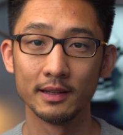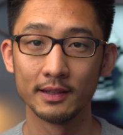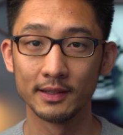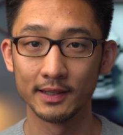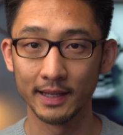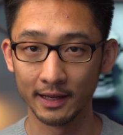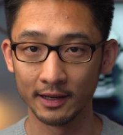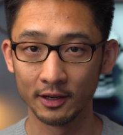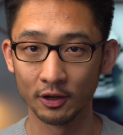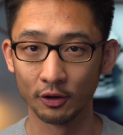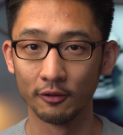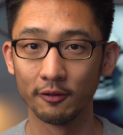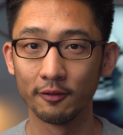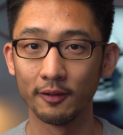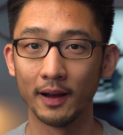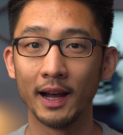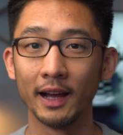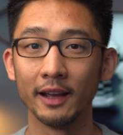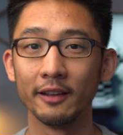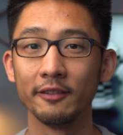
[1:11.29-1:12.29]
Seiko
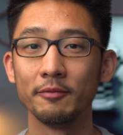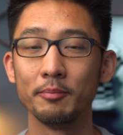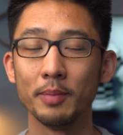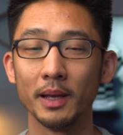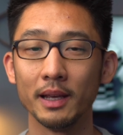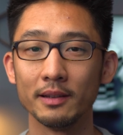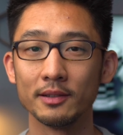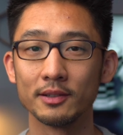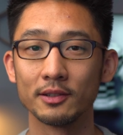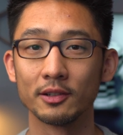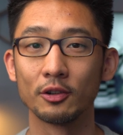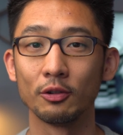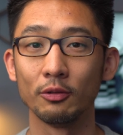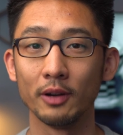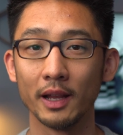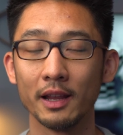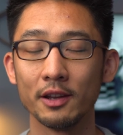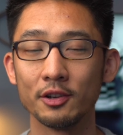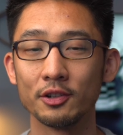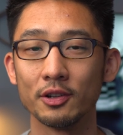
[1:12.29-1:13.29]
5 based
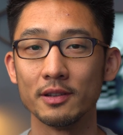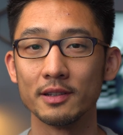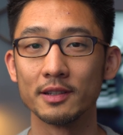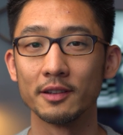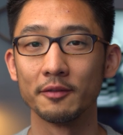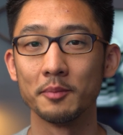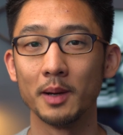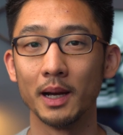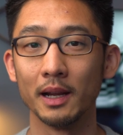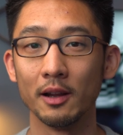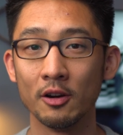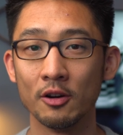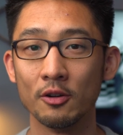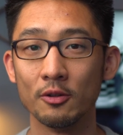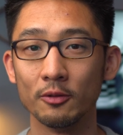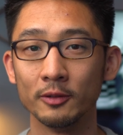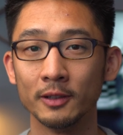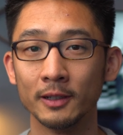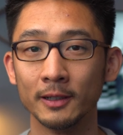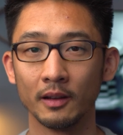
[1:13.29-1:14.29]
creations of my
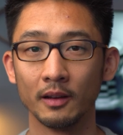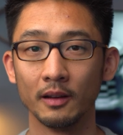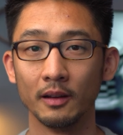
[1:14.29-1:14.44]
own.